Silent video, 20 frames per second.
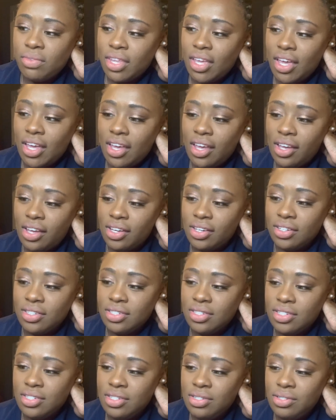
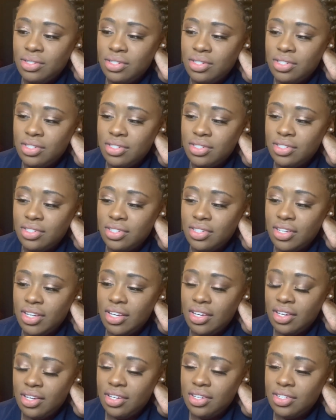and
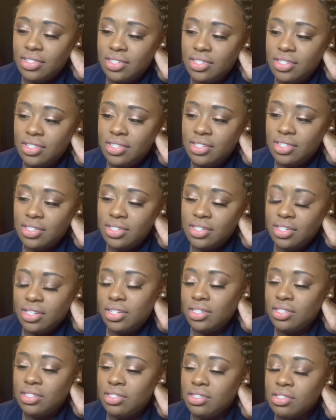it, and
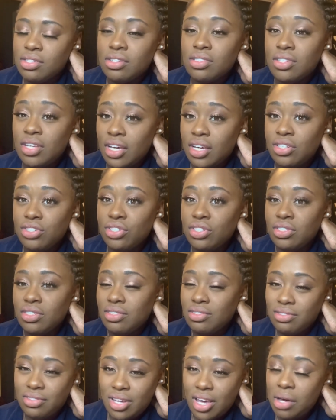this is a tangent,
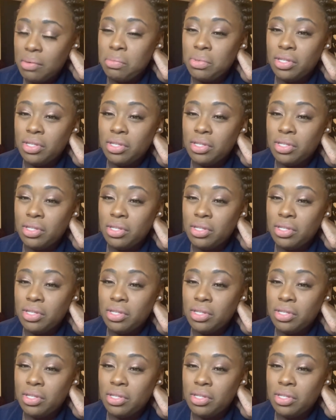not,